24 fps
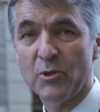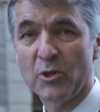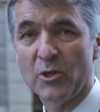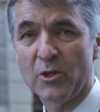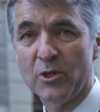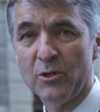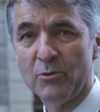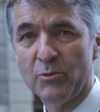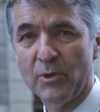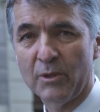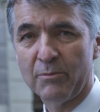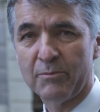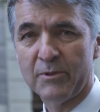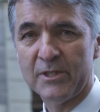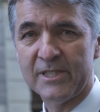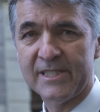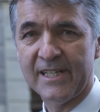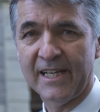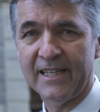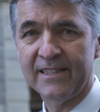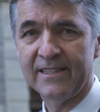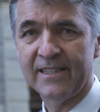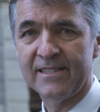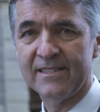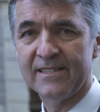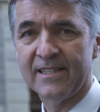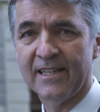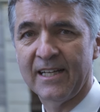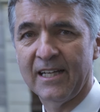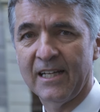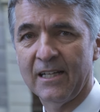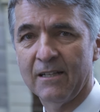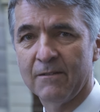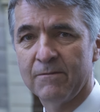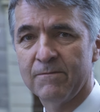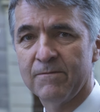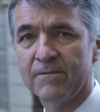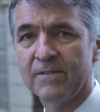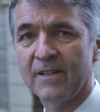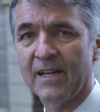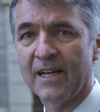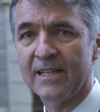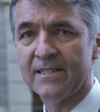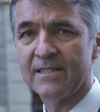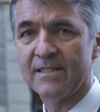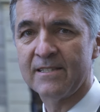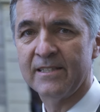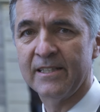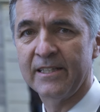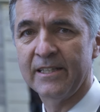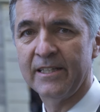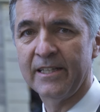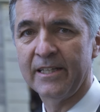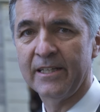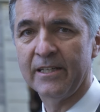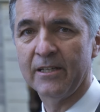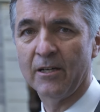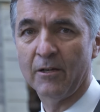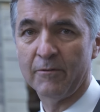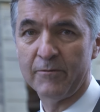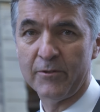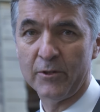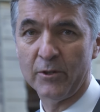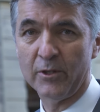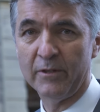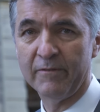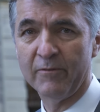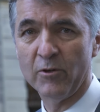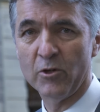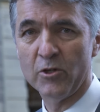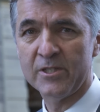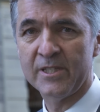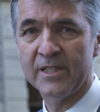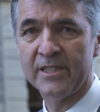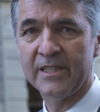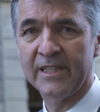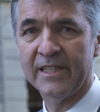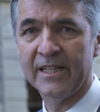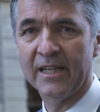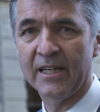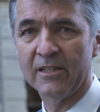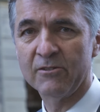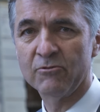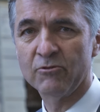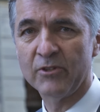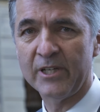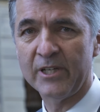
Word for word: Bern will present itself as a city of university and